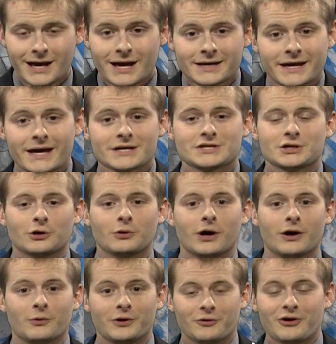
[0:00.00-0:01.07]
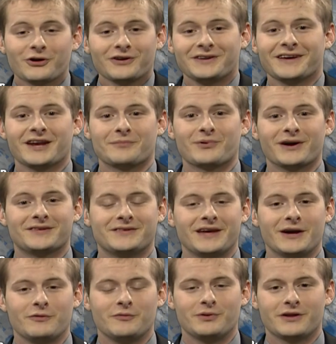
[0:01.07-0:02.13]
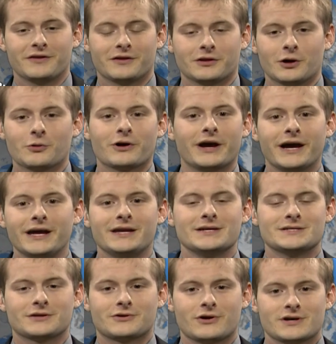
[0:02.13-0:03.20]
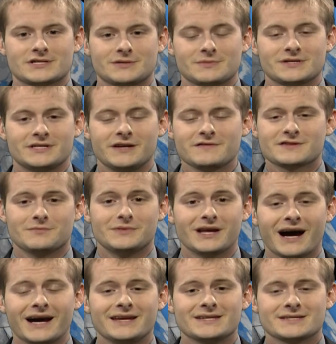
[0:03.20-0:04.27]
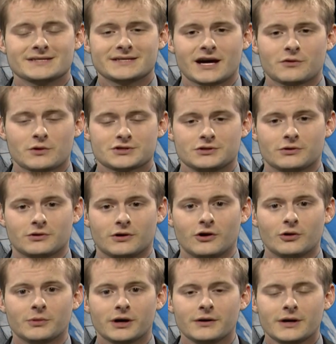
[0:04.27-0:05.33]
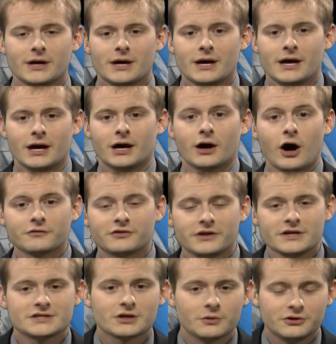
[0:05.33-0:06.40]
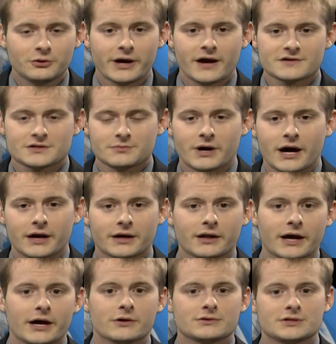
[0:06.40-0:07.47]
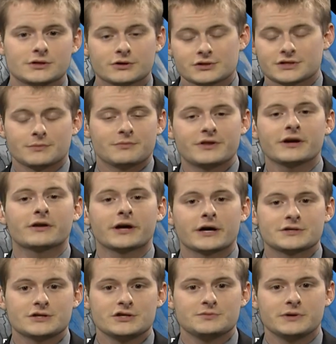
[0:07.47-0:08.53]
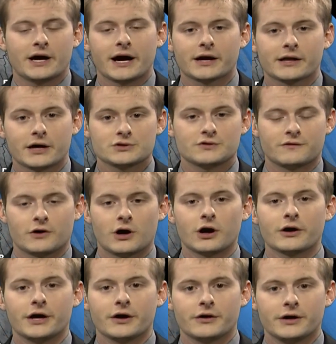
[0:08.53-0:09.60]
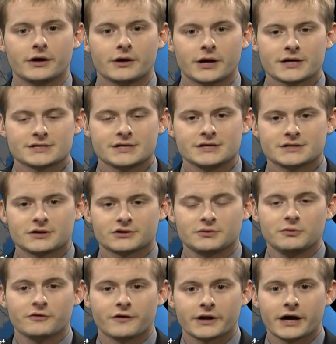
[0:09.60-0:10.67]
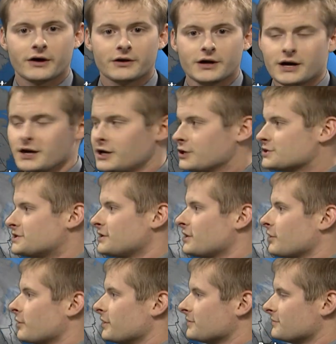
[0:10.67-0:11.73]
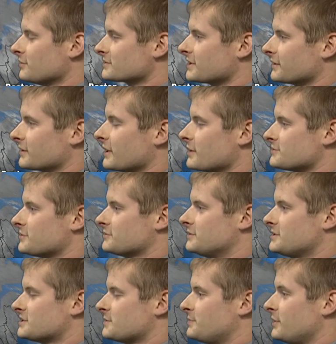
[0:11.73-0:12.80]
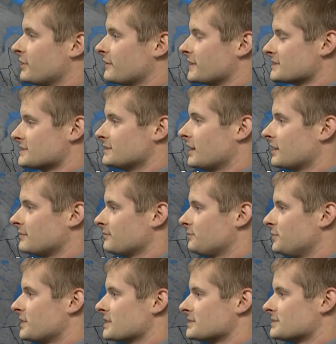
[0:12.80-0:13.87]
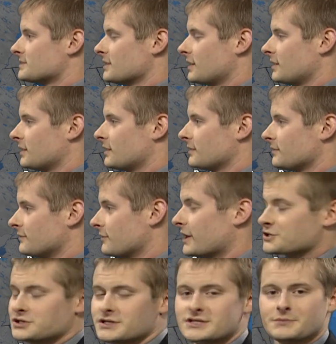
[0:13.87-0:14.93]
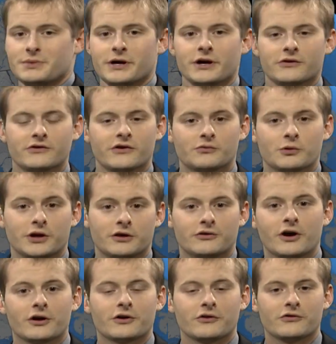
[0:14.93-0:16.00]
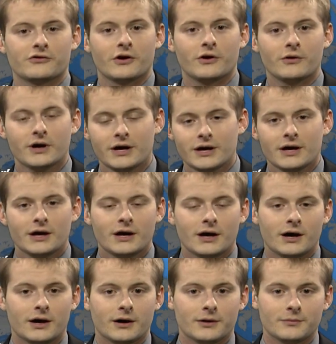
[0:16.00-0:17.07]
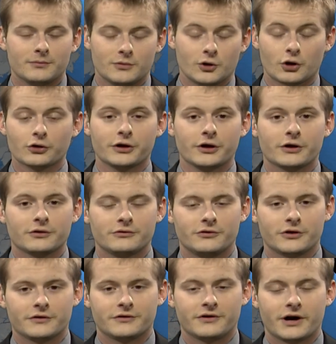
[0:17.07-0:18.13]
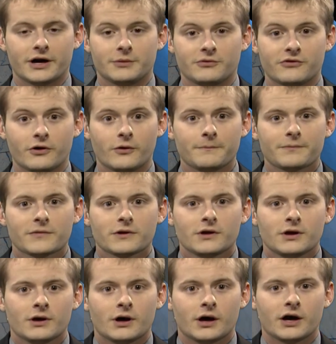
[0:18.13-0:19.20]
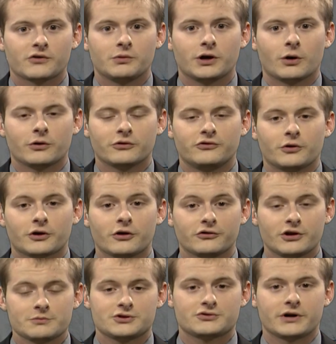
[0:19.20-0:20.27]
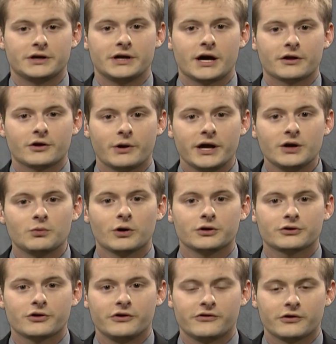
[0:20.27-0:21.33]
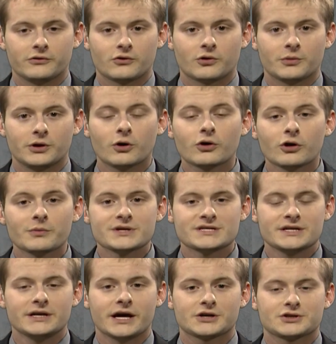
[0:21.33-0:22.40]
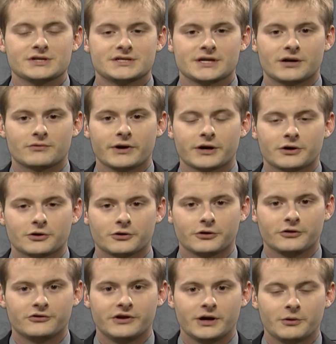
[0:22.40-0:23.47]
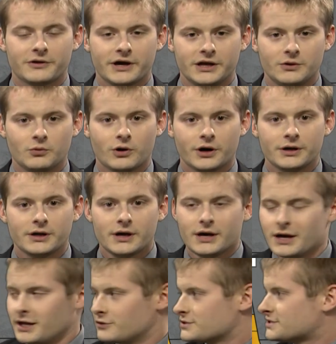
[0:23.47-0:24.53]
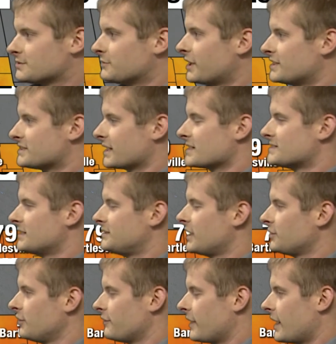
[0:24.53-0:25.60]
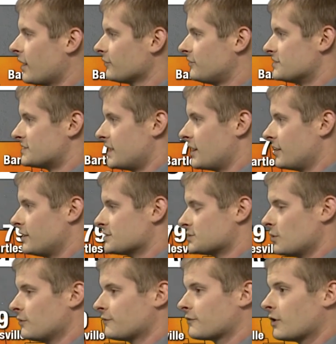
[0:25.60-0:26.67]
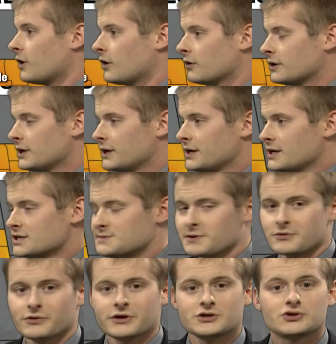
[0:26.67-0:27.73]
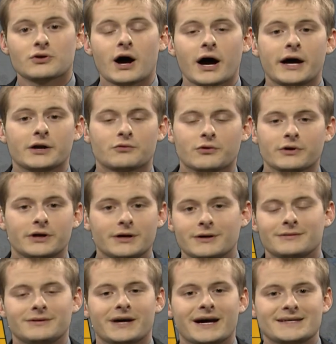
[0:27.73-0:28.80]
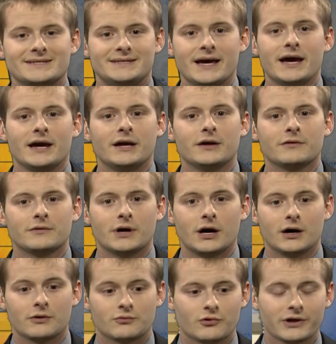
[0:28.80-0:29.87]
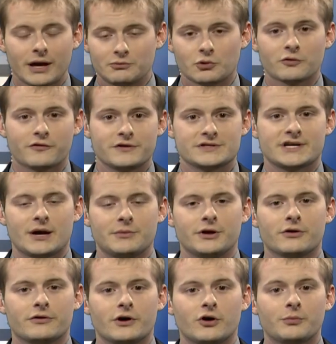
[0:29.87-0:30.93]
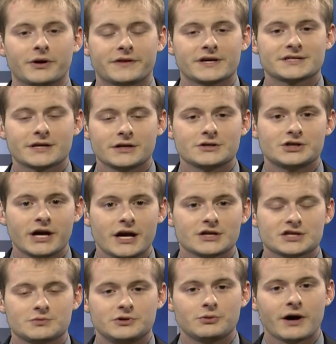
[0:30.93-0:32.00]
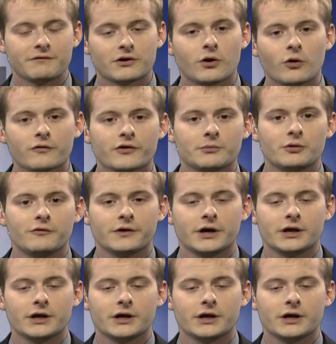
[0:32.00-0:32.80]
Yeah, so we really did get a break today. We've been in the lower 80s across some of the state, even some 90s in southwestern Oklahoma. Off to the east, though, we do have some high clouds, or some thick clouds, excuse me, high clouds over our area as these start to move on out. You can see, though, it looks like the clouds start to disappear, and that's not because they're actually disappearing. It's because we're getting darker, so earlier during the time. So as we go on to our current temperatures right now, though, 81 degrees here in Norman. Oklahoma City actually set a record earlier today with 81. And there's some 90s, like I said, down near the Altus area. So overall, It's been a really dry and a really nice day, really abnormal for this time of year, though, but that's going to change as we do have a cold front moving